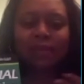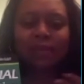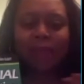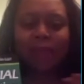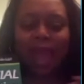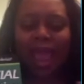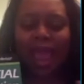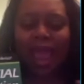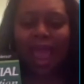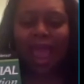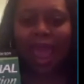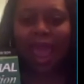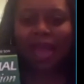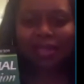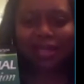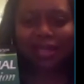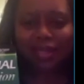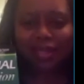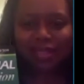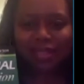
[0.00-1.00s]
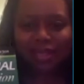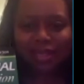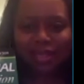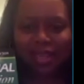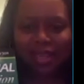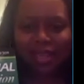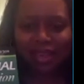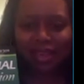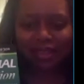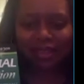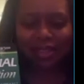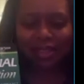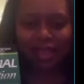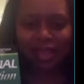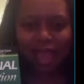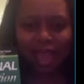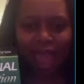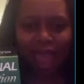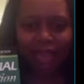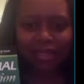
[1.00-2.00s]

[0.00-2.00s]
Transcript: getting my assets kicked.